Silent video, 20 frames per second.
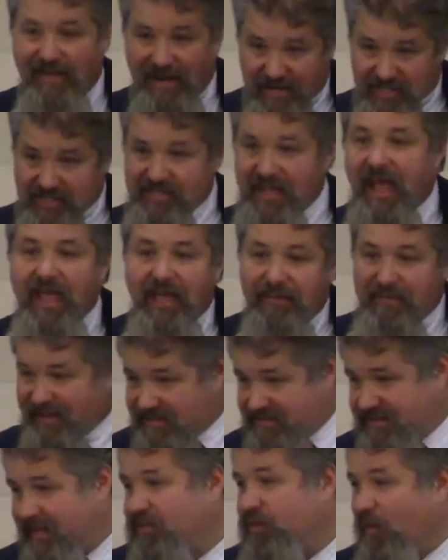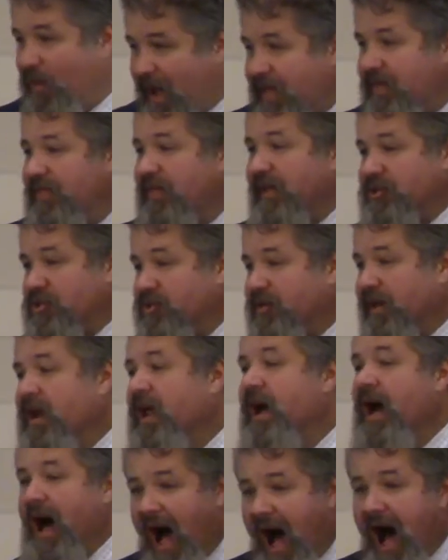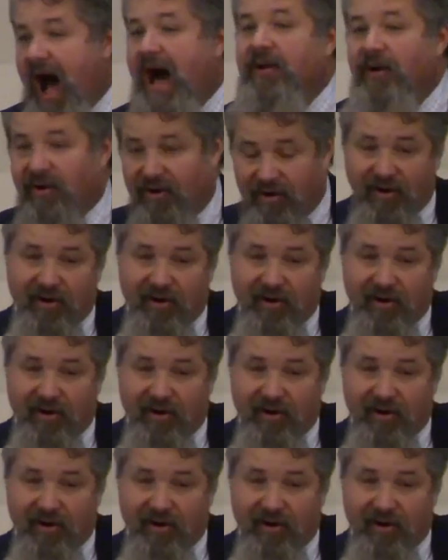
finished saying because the, the way that you can honor